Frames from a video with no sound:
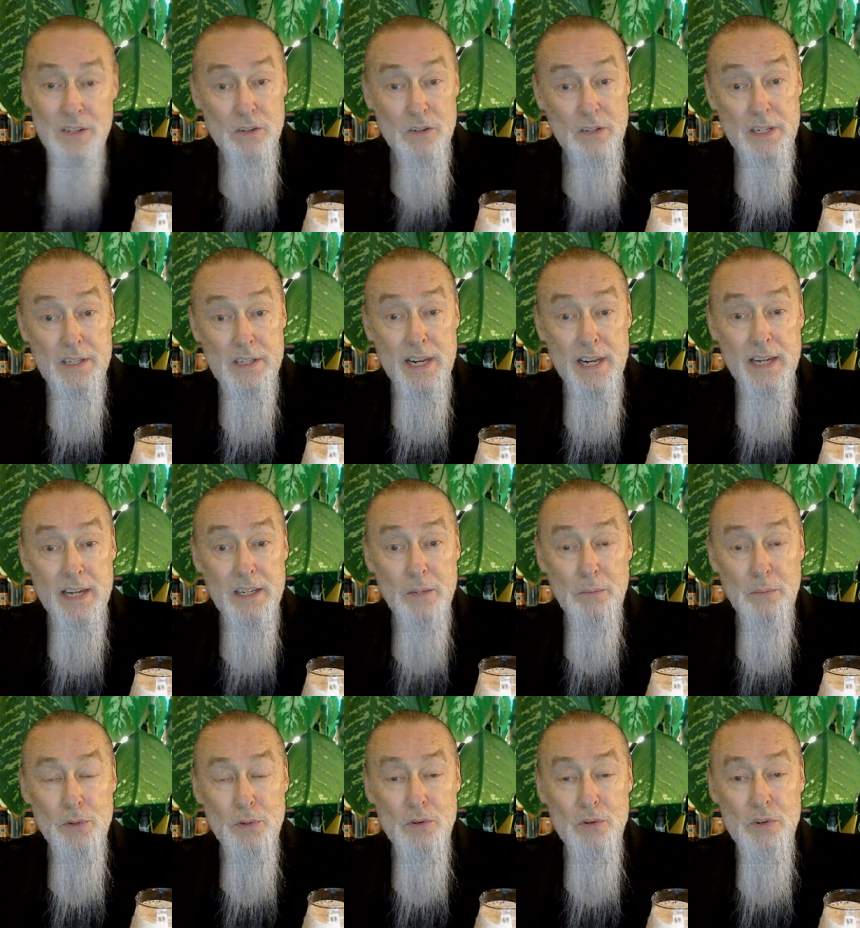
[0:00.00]
So let's thank the
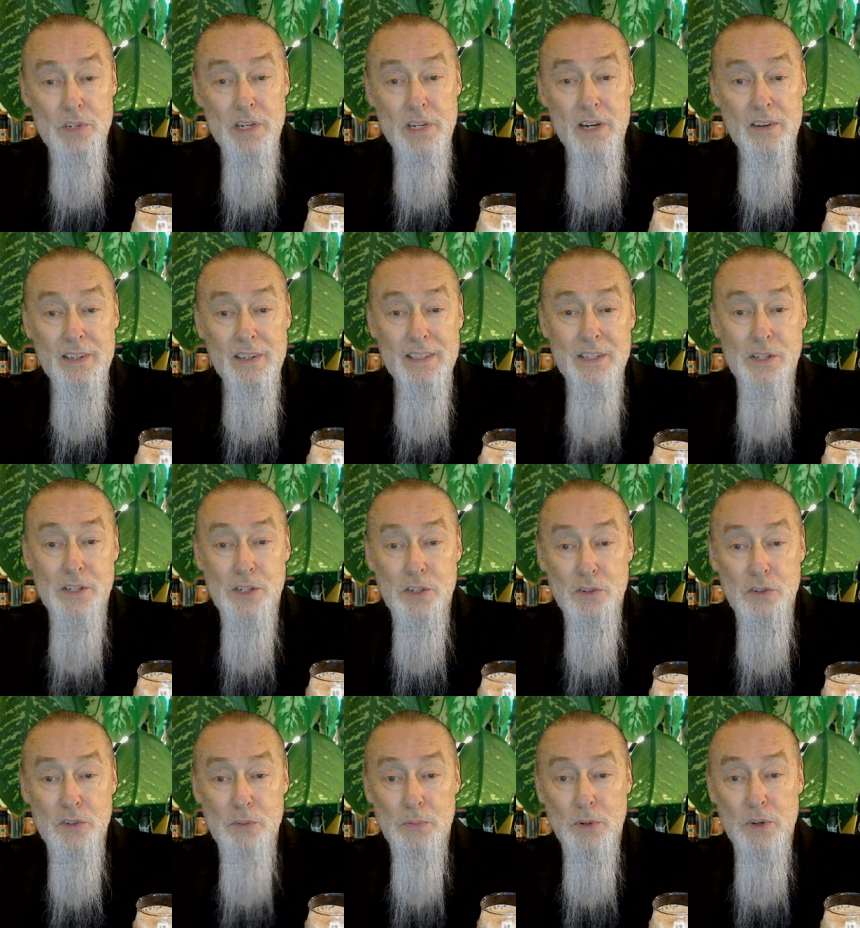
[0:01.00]
brewers there at
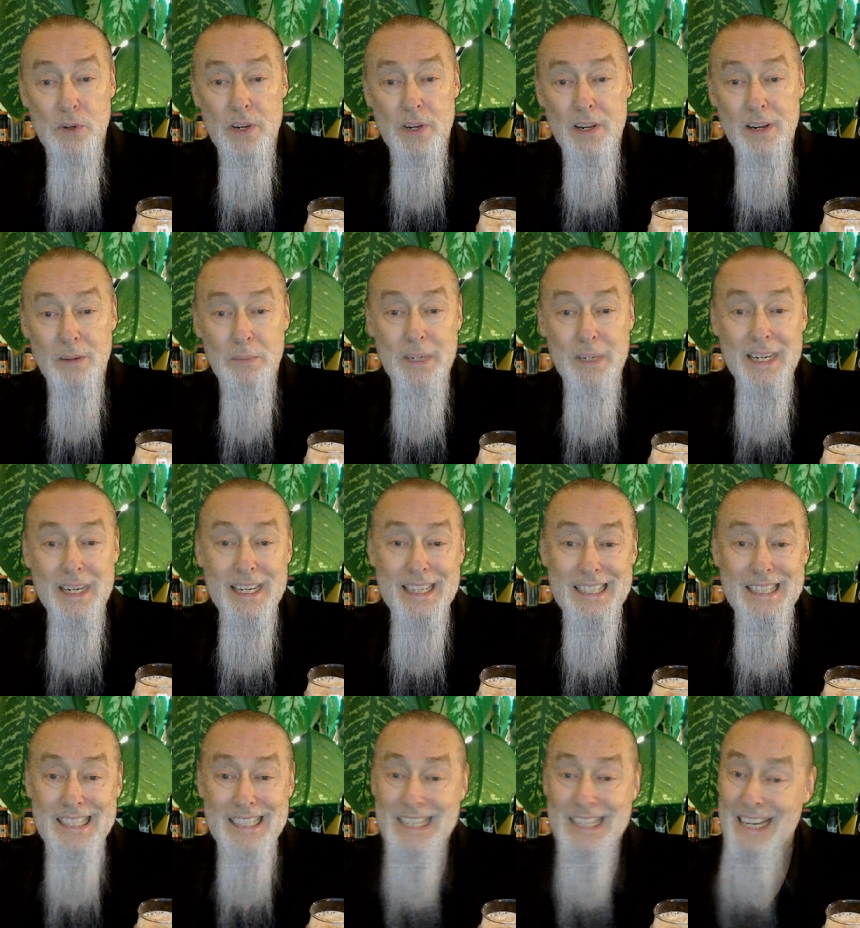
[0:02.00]
Deschutes Brewing Company
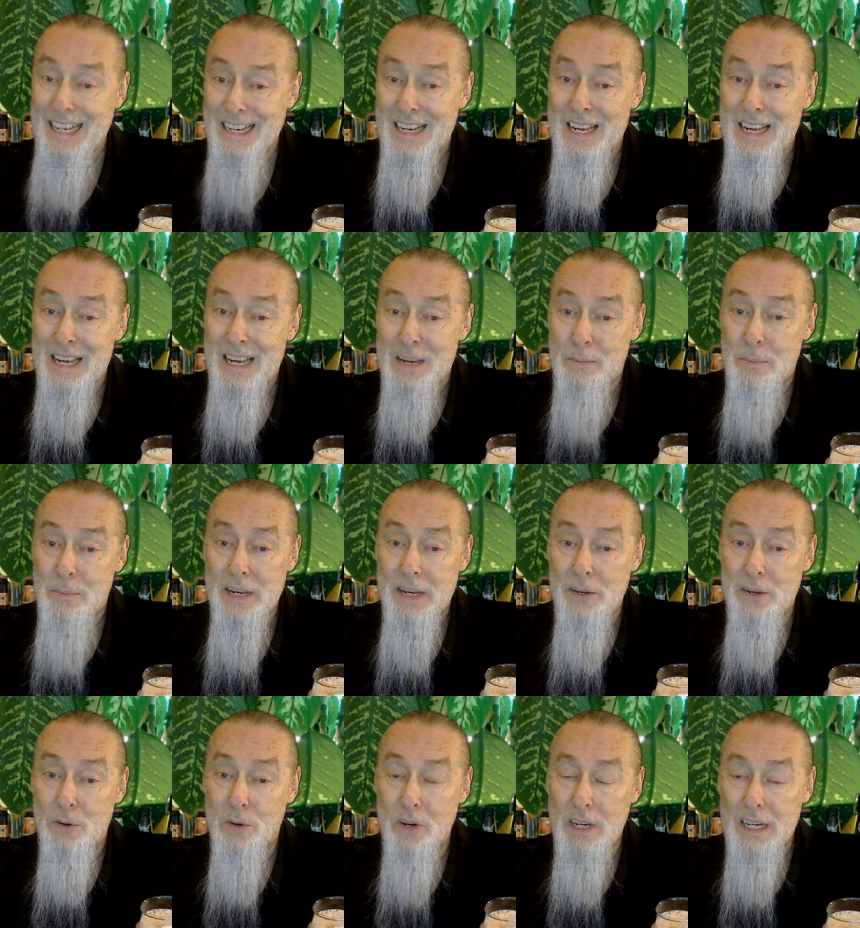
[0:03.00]
and uh,
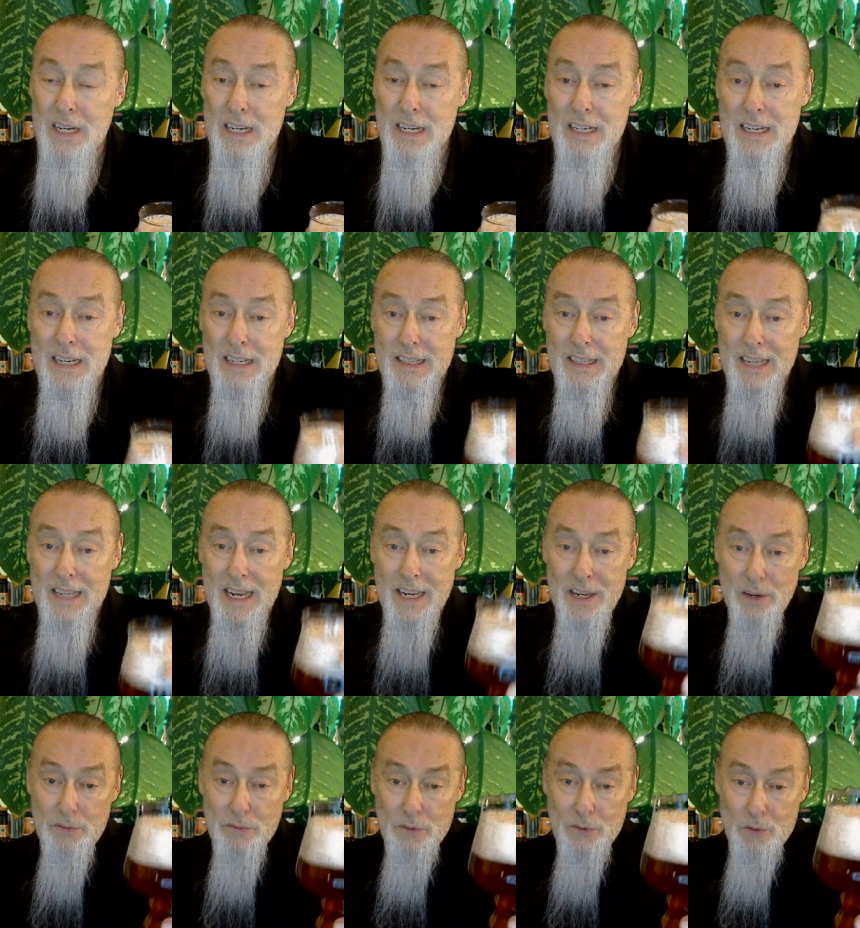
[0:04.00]
Bend, Oregon. And
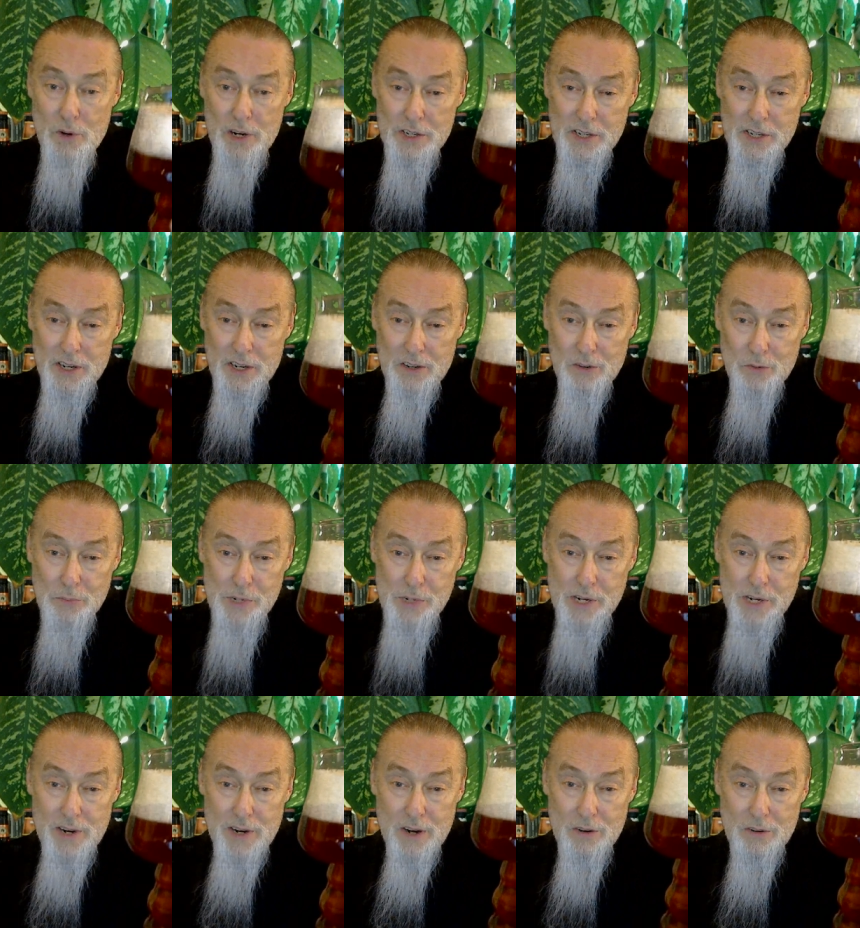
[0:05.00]
thank you for watching at home.
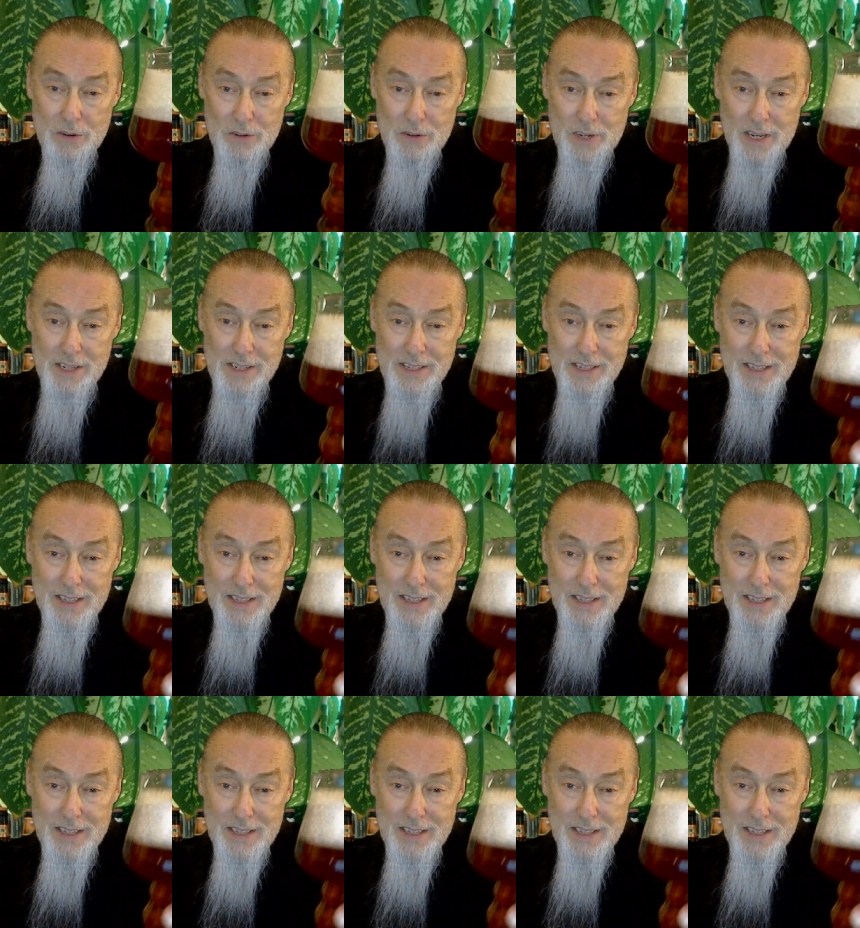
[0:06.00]
Cheerio. Yes,